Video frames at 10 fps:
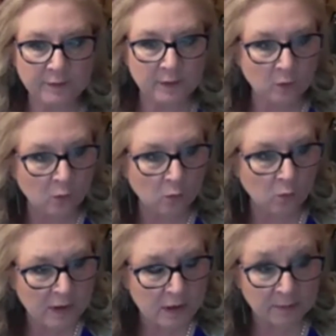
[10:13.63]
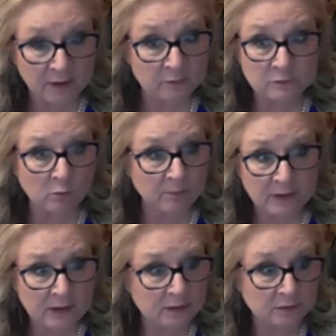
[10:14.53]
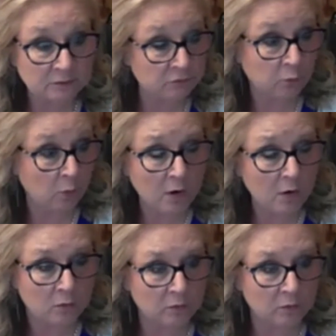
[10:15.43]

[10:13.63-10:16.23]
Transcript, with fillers: that'll win because so many just won't